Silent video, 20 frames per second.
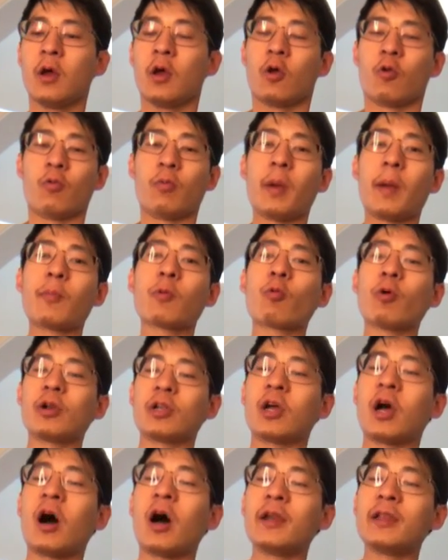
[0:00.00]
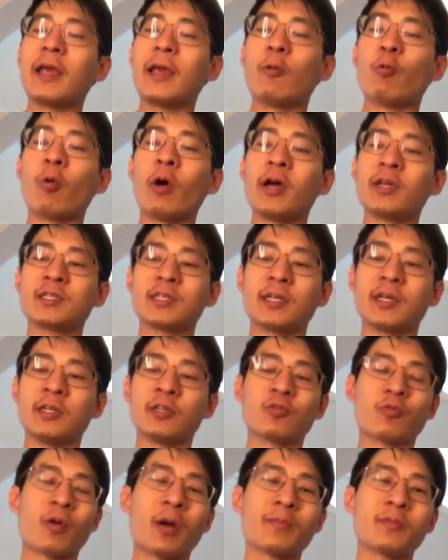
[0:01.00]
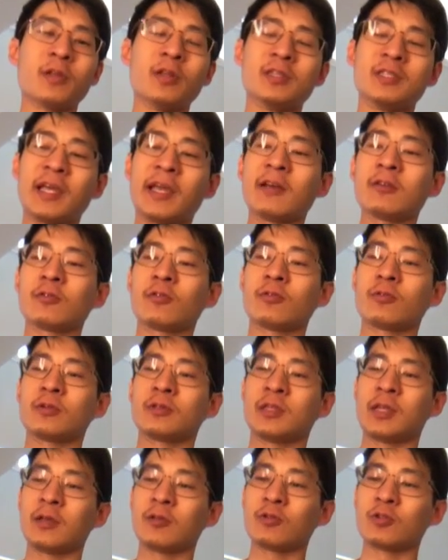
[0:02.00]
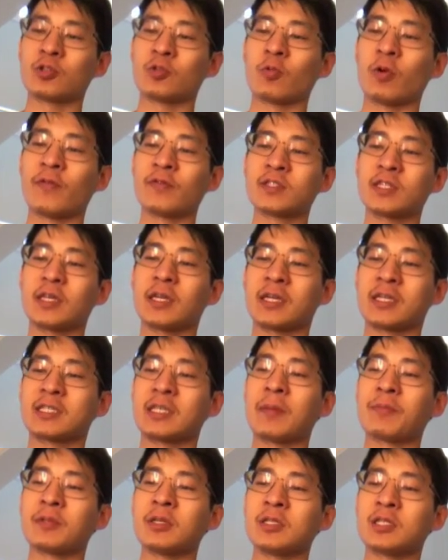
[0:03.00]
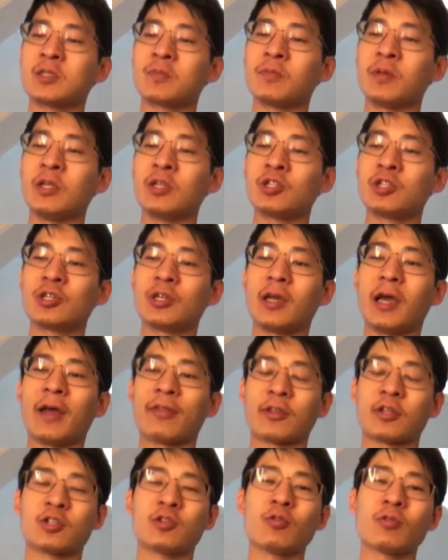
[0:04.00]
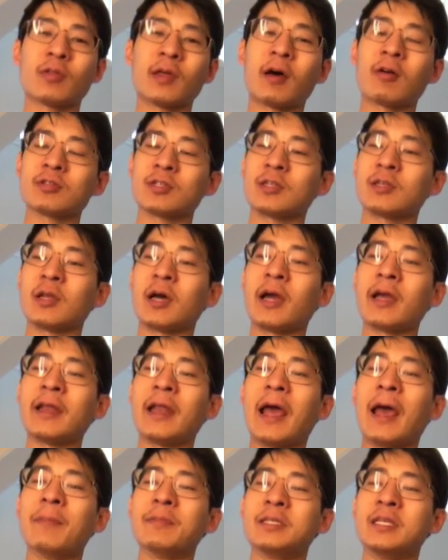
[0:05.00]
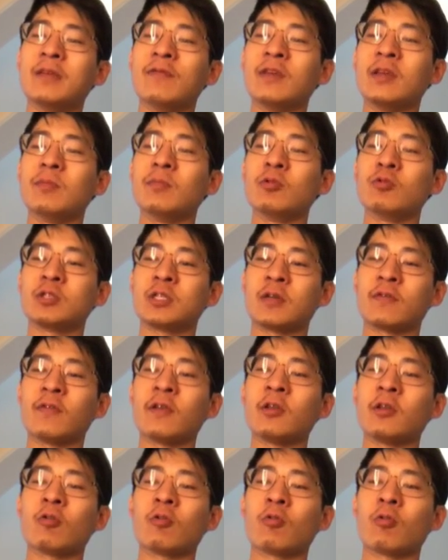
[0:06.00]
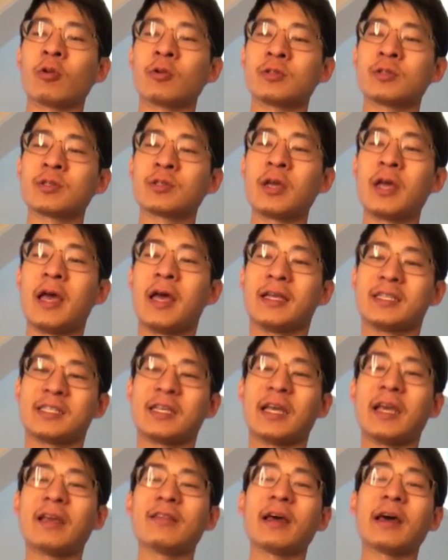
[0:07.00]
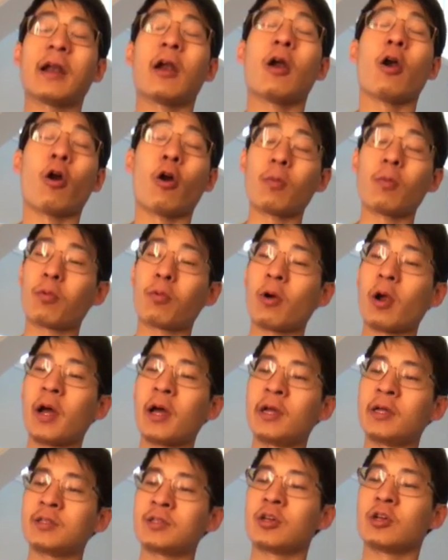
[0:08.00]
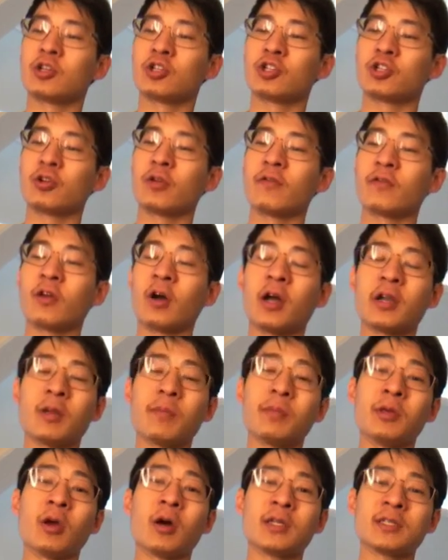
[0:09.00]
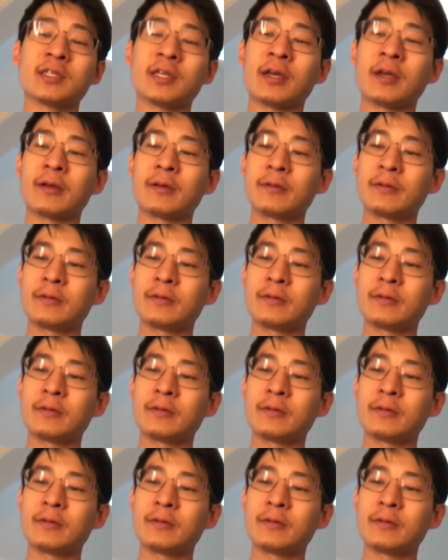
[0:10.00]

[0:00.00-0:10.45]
Remember when Kanye West interrupted Taylor Swift's acceptance speech at the 2009 MTV Music Video Awards, saying that her prize should have gone to Beyoncé?